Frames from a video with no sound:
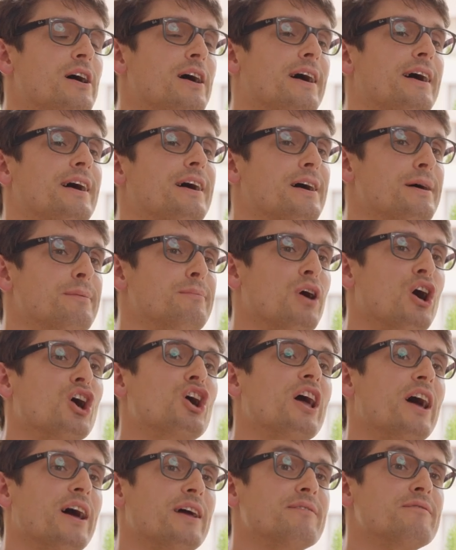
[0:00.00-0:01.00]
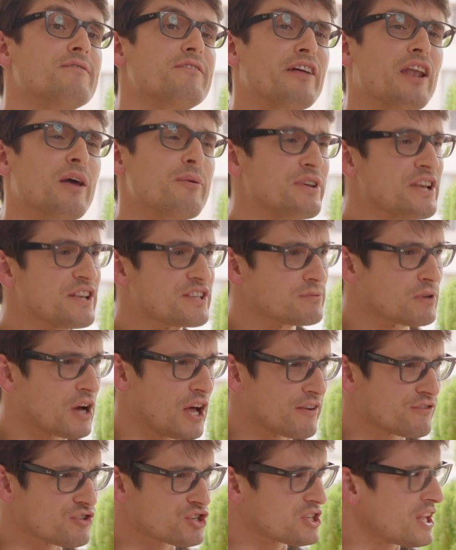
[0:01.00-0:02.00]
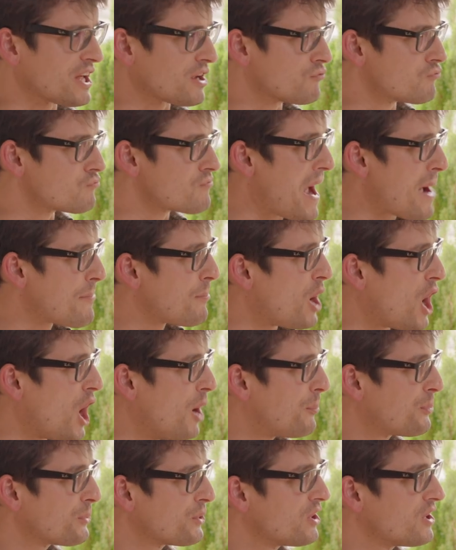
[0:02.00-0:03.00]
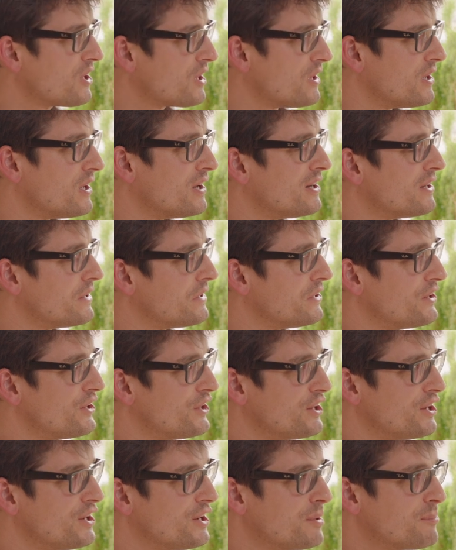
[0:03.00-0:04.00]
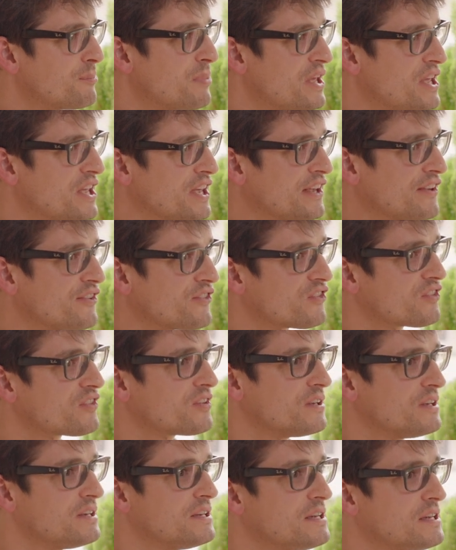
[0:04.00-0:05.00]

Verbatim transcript: Um, okay, I feel like we need some kind of just like wrap up uh, piece.